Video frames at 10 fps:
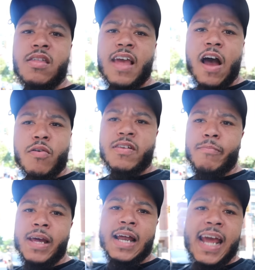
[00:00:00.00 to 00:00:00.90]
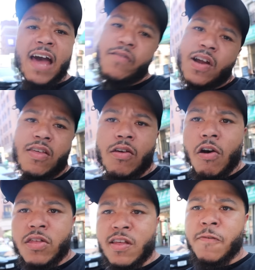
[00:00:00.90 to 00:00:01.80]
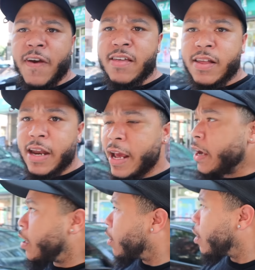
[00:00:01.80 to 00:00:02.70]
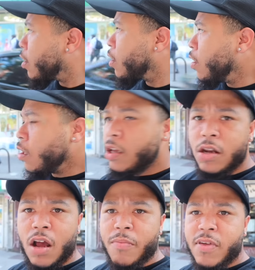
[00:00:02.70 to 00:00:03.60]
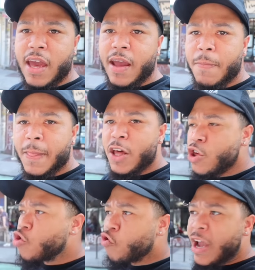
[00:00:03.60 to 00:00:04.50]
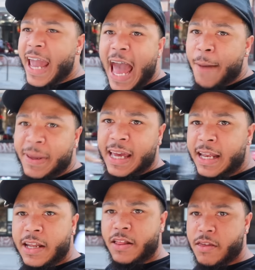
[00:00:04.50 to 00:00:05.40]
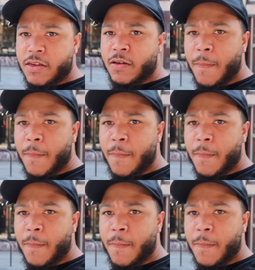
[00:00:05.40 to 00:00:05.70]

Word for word: Sounds to me like they having a sausage fest in there. You know what I'm saying? Straight happy endings.